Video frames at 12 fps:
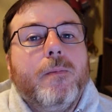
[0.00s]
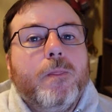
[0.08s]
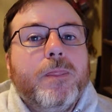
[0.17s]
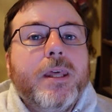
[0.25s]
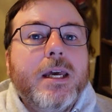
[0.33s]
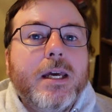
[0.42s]

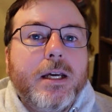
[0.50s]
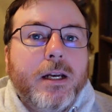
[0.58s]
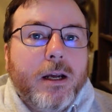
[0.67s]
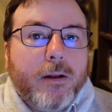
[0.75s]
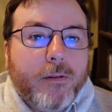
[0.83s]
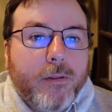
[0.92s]

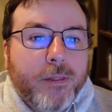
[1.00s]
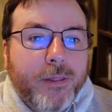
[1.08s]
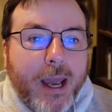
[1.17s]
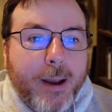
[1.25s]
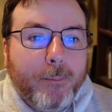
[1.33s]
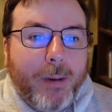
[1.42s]
then
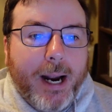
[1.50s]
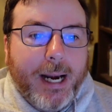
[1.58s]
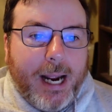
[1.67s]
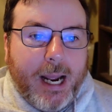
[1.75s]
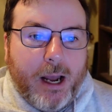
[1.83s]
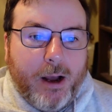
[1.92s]
they might
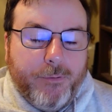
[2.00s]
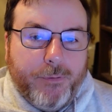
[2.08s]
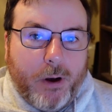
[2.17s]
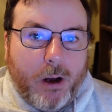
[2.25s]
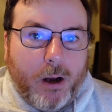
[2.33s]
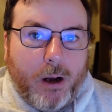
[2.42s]
have
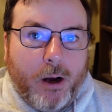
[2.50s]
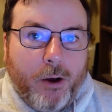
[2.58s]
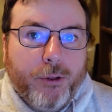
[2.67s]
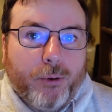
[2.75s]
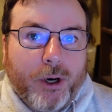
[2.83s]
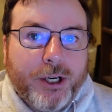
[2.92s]

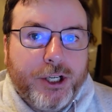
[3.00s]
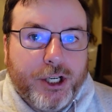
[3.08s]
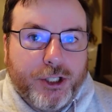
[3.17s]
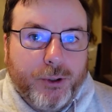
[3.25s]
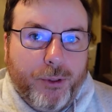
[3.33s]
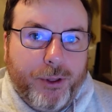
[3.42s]
other
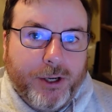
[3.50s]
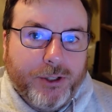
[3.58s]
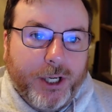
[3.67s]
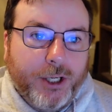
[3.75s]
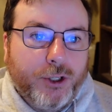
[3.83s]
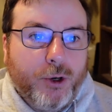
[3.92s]
additional things
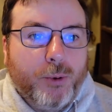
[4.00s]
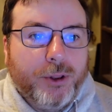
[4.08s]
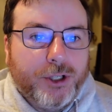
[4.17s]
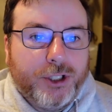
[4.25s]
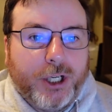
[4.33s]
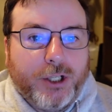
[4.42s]
they can do with
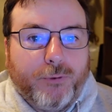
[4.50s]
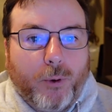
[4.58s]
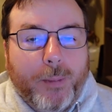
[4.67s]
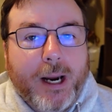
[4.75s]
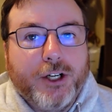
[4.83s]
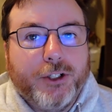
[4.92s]
this change
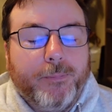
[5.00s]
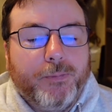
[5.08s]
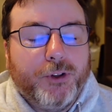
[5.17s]
formation.